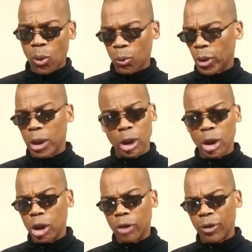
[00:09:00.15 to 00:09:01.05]
we
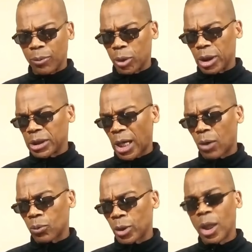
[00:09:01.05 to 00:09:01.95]
love to pull these
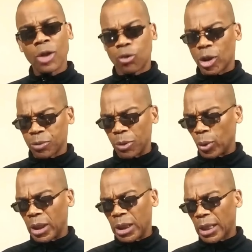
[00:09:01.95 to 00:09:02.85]
out. Trust me,
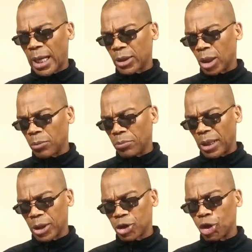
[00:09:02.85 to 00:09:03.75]
we ain't got nothing
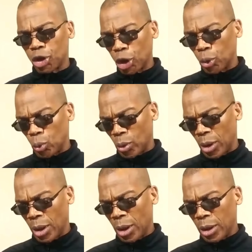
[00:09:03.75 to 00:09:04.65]
better to do
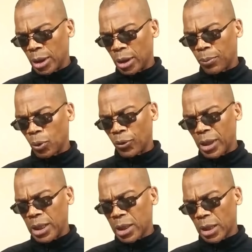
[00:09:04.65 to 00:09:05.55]
than to pull
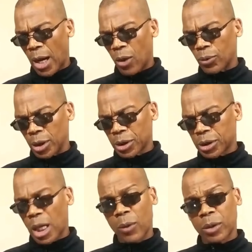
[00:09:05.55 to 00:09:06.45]
these out. You
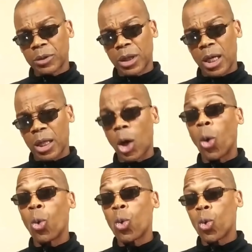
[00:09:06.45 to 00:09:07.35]
understand what I'm saying?
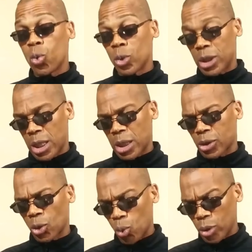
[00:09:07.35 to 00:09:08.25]
Oh, yes,
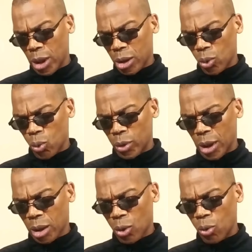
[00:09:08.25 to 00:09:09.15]
oh, yes, oh,
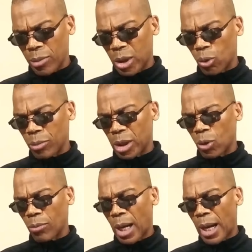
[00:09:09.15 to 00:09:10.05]
yes, oh, me, oh,
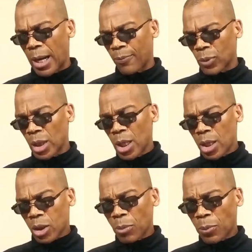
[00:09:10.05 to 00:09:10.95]
my.
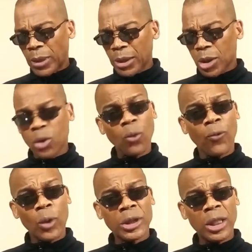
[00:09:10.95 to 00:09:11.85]
So I'm going to pull out this
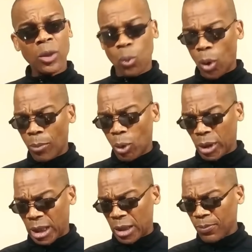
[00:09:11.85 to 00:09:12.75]
214 one more
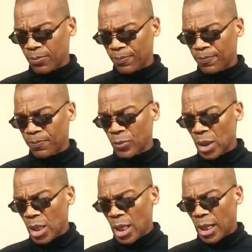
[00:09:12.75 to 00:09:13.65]
again. And
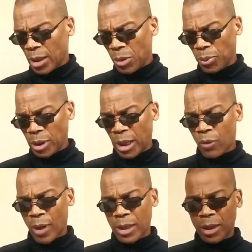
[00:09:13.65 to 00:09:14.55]
I'm going to pull it
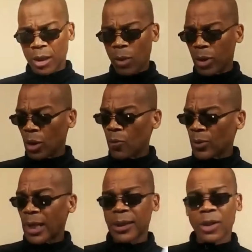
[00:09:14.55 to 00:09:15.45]
out right there. There we go. Got that